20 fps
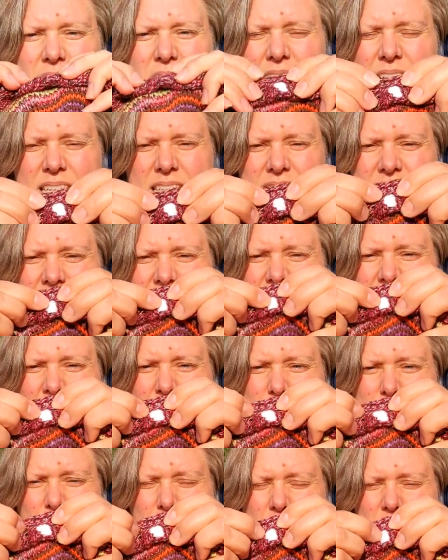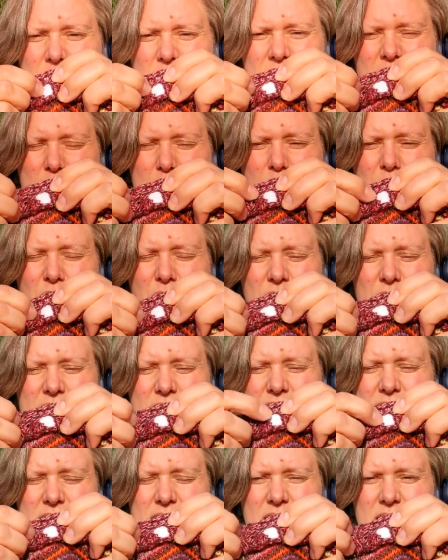I did some of
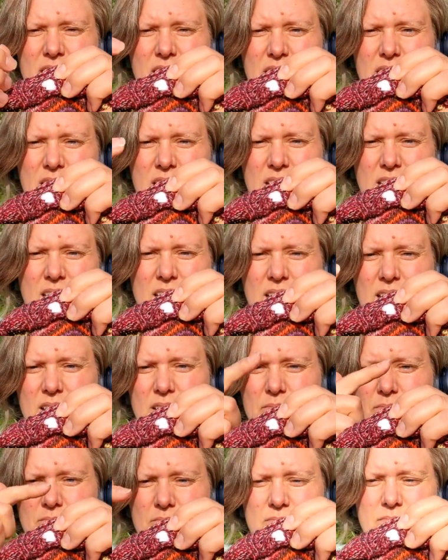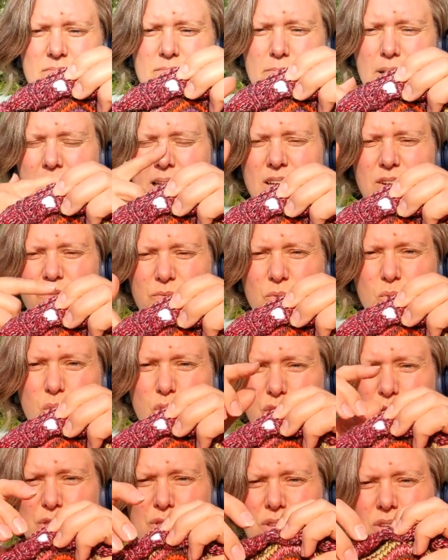it back and
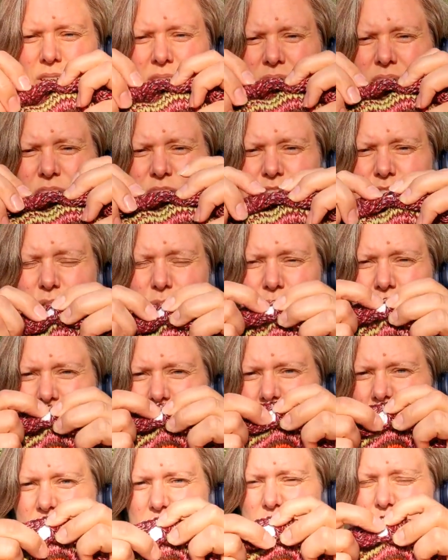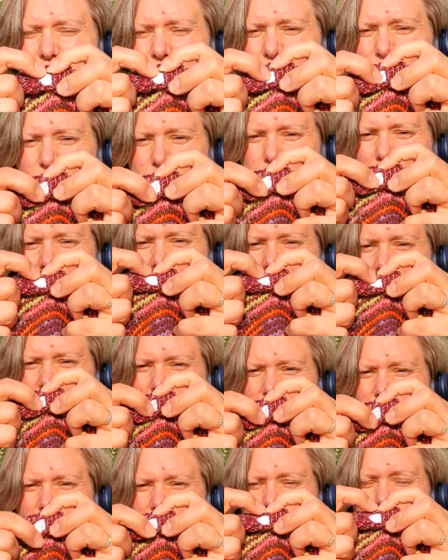forth so that I would make
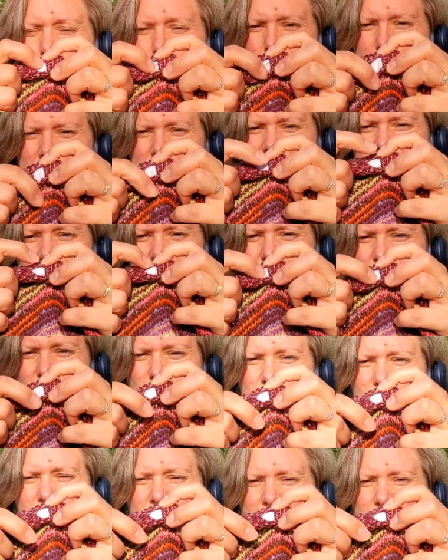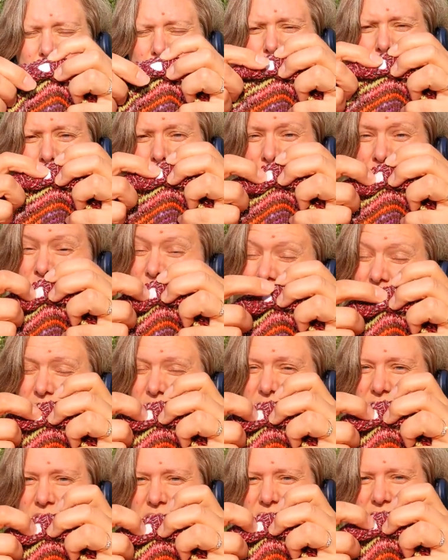an opening for the
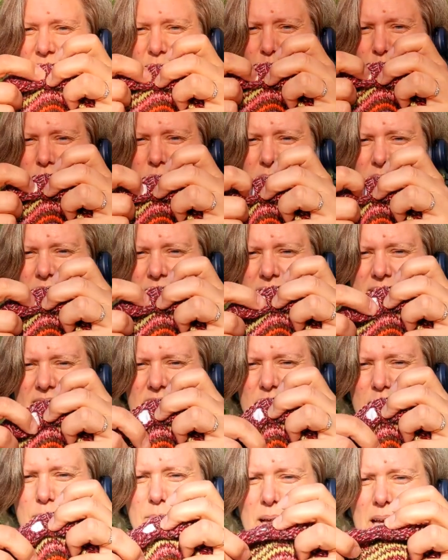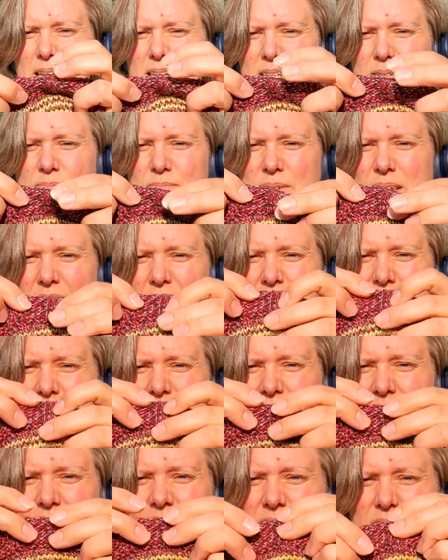the elastic band, and
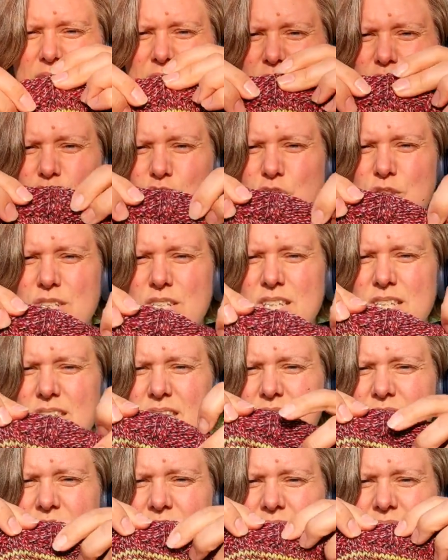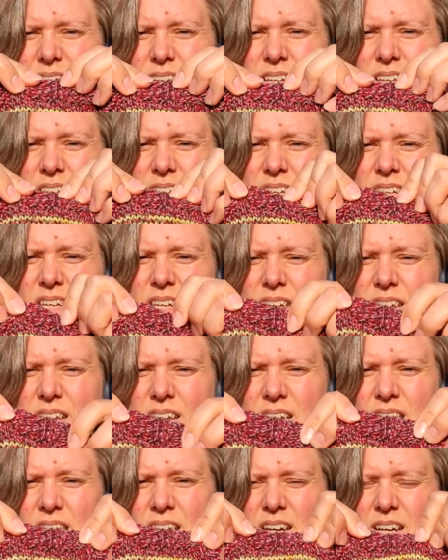then I joined it
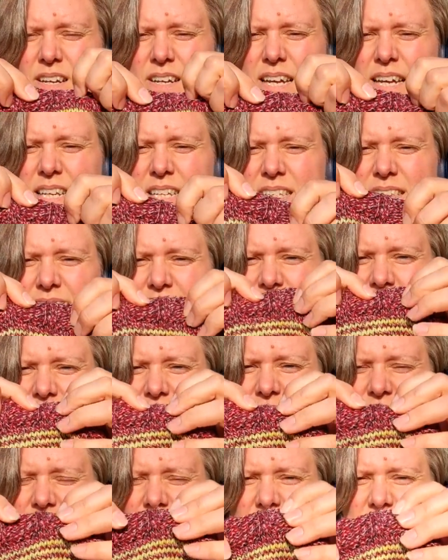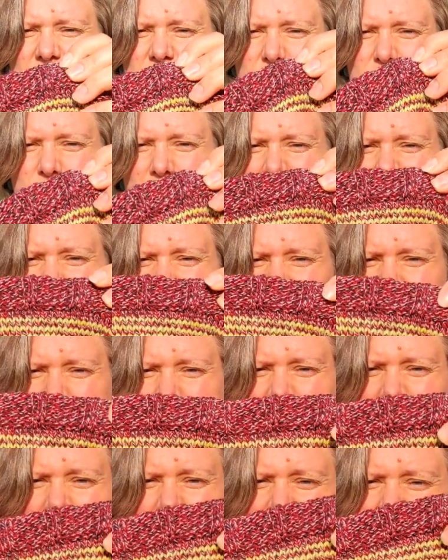and did it in the round
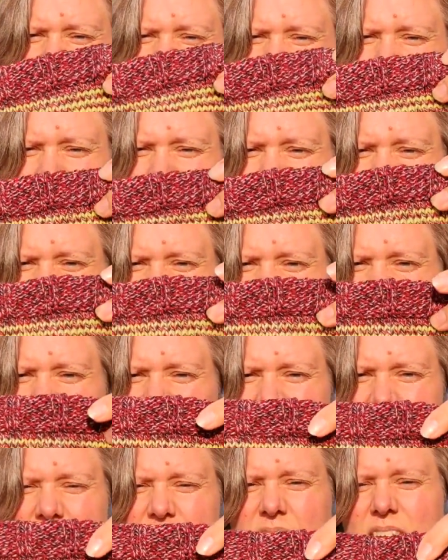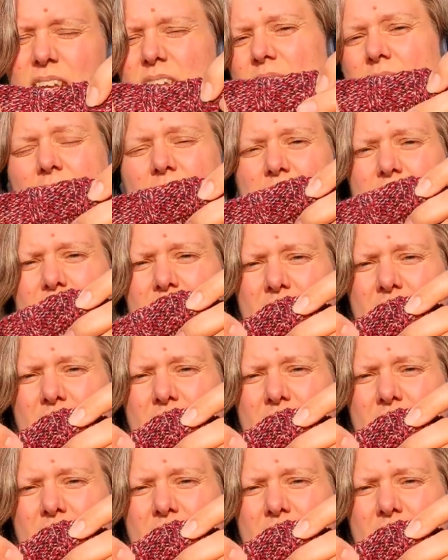again until I